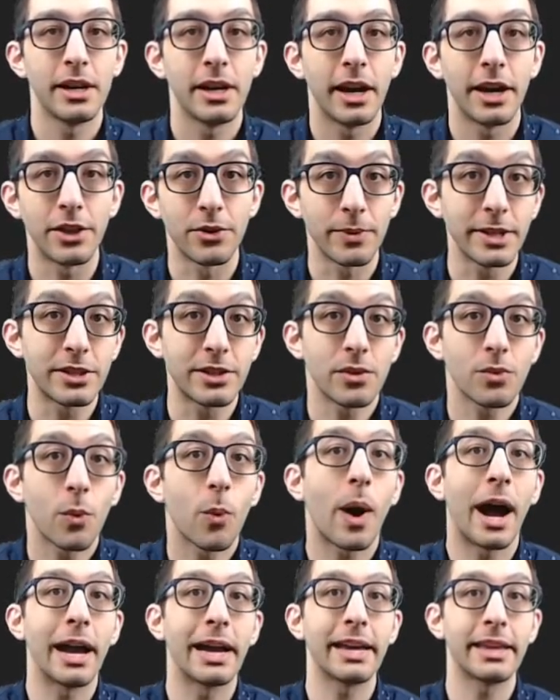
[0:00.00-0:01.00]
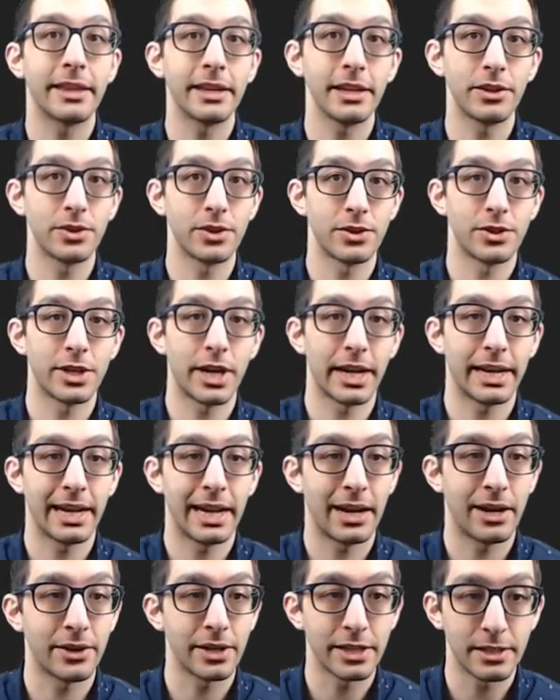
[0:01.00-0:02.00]
And the reason why I think you should check it
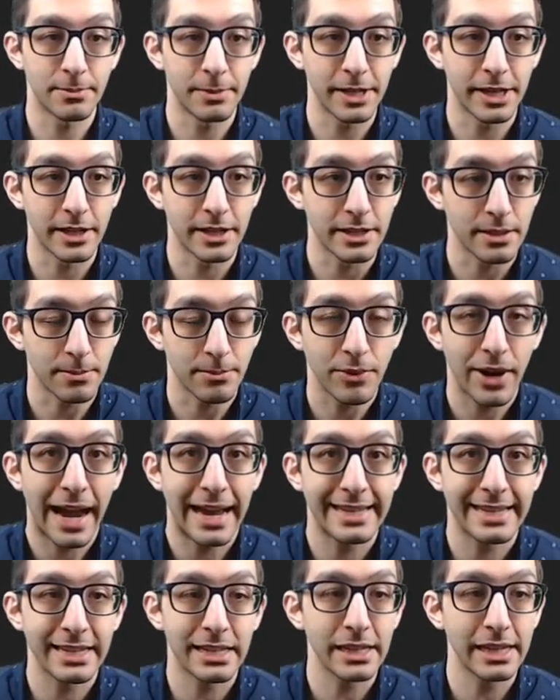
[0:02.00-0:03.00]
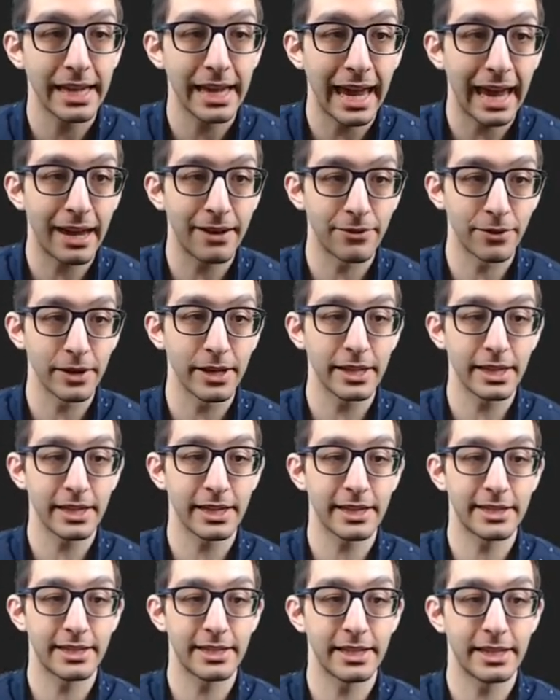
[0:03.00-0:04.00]
out is because practically everything
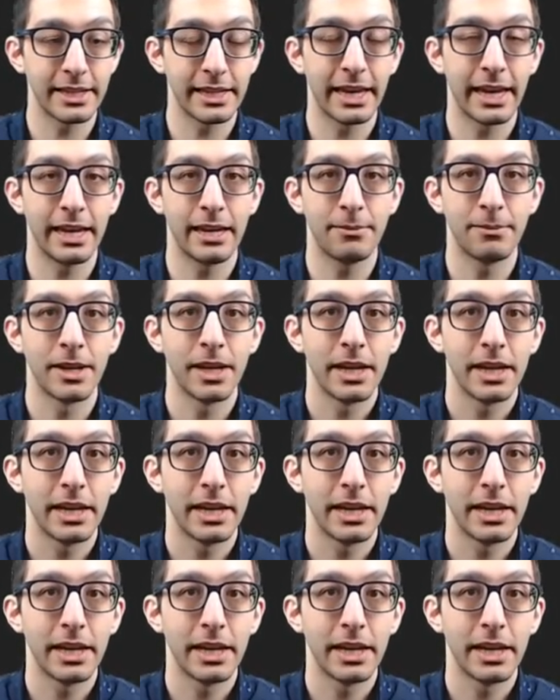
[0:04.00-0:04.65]
that's in the game